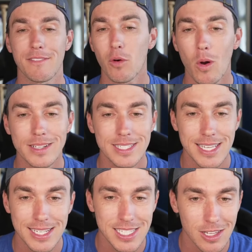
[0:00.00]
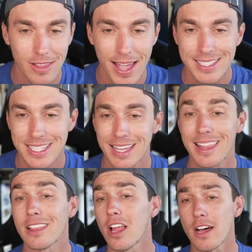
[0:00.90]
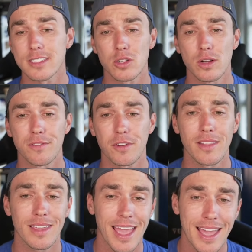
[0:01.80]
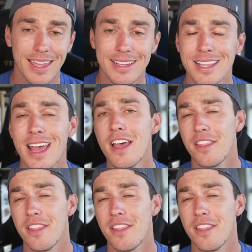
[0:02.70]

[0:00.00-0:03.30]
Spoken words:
4-6 in their last 10. They lost 2 of 3 to the Yankees,